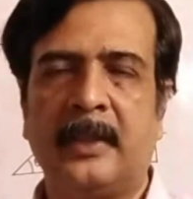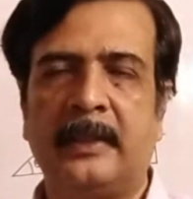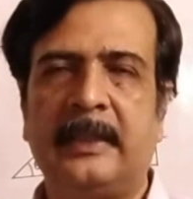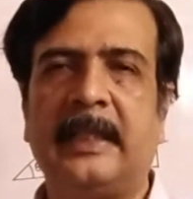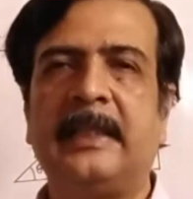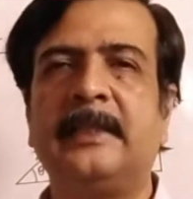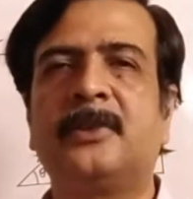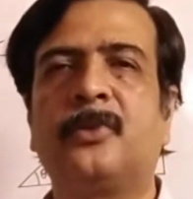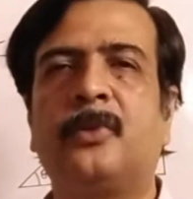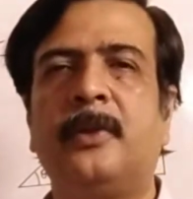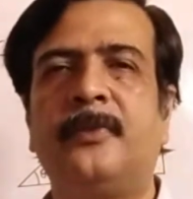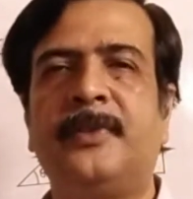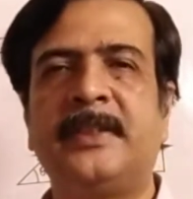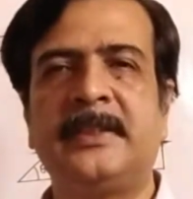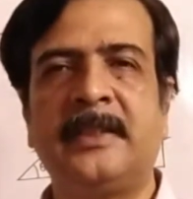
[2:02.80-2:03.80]
that is
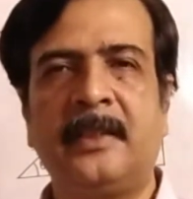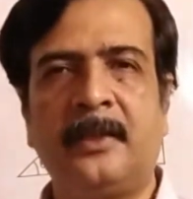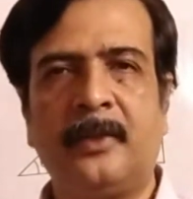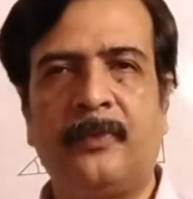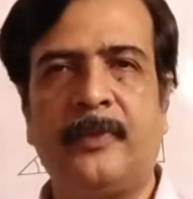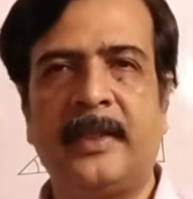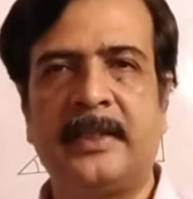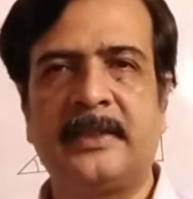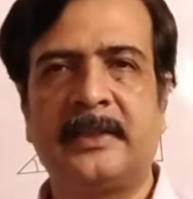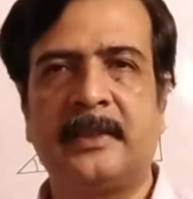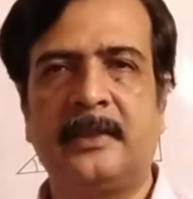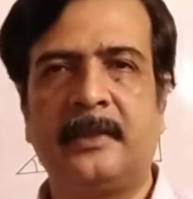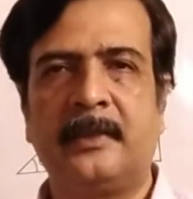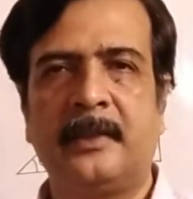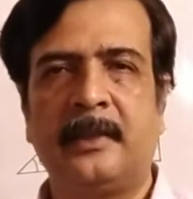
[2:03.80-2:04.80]
coefficient of
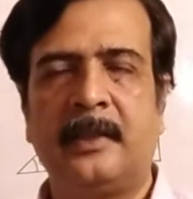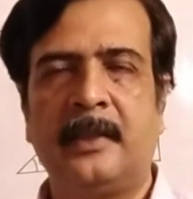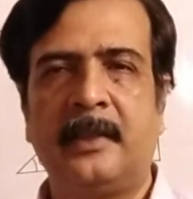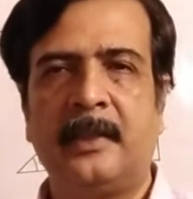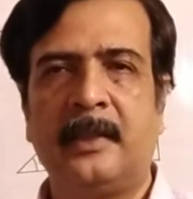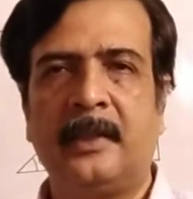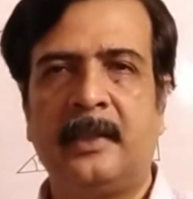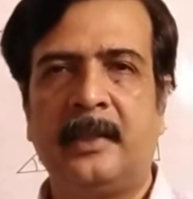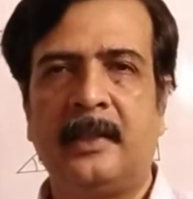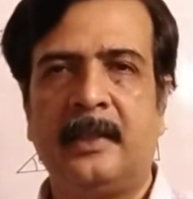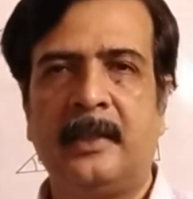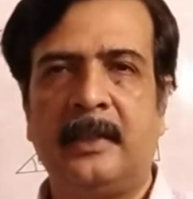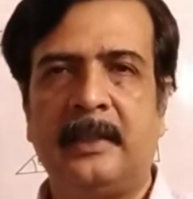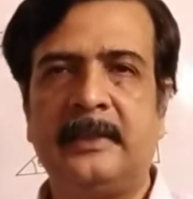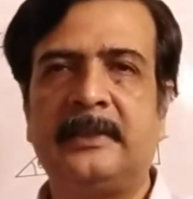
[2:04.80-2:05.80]
friction
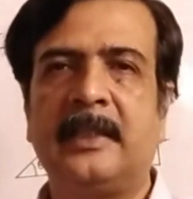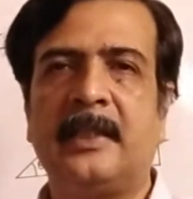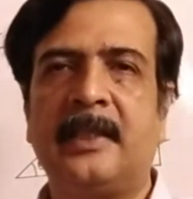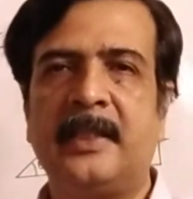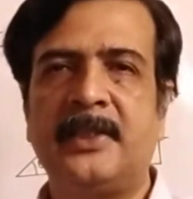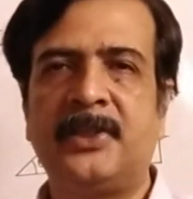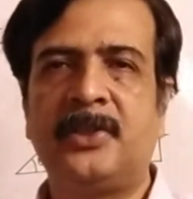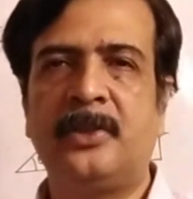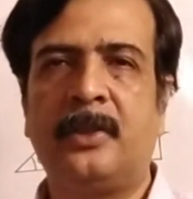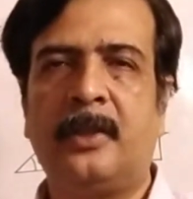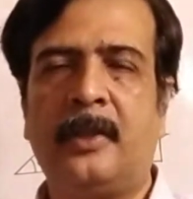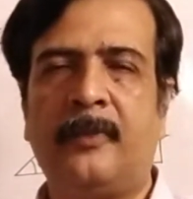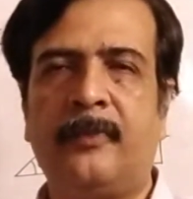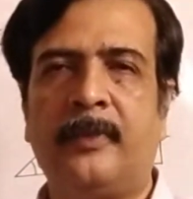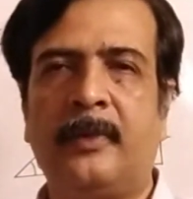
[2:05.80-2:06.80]
is the ratio
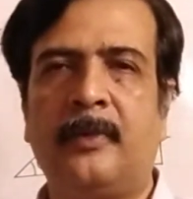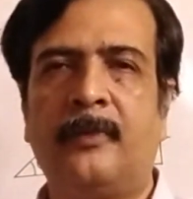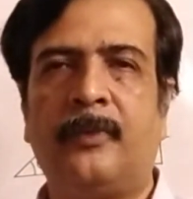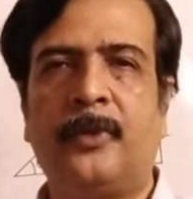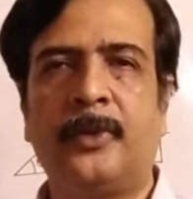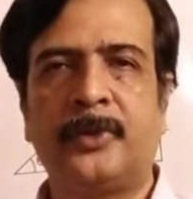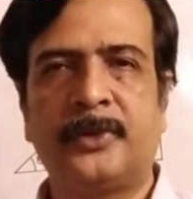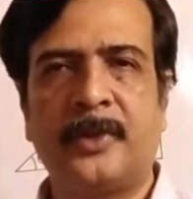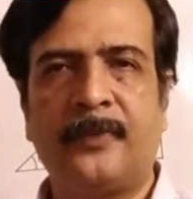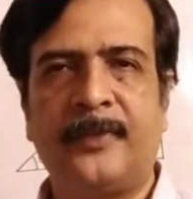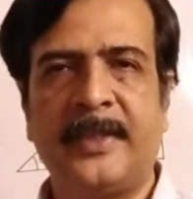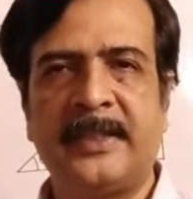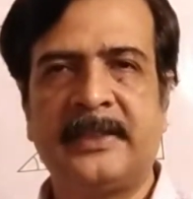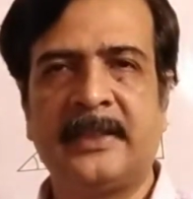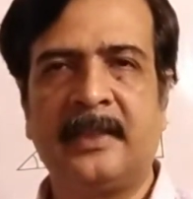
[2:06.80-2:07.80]
of force of
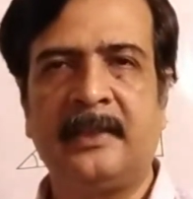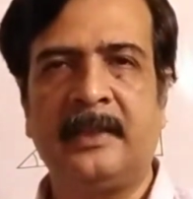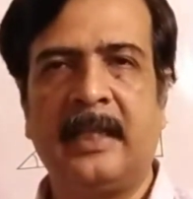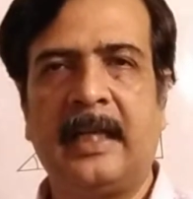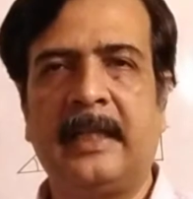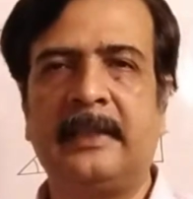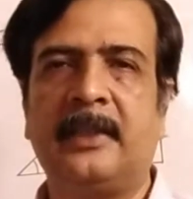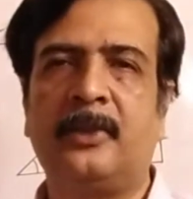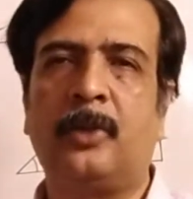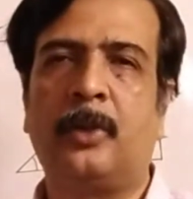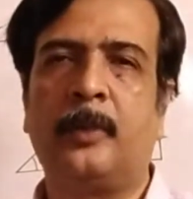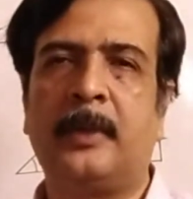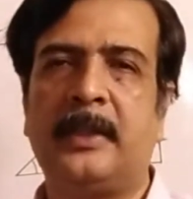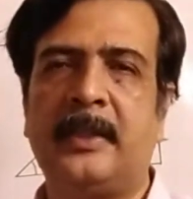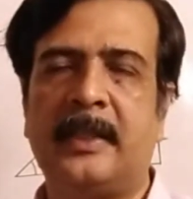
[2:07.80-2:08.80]
friction and the
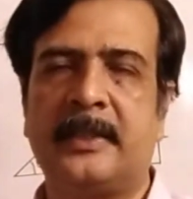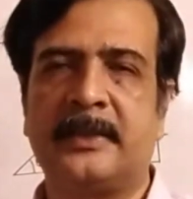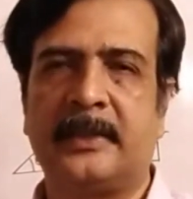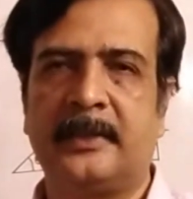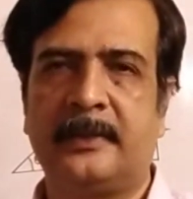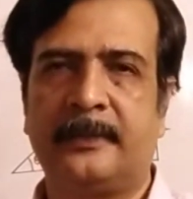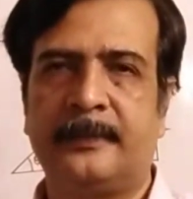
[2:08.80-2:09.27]
normal reaction.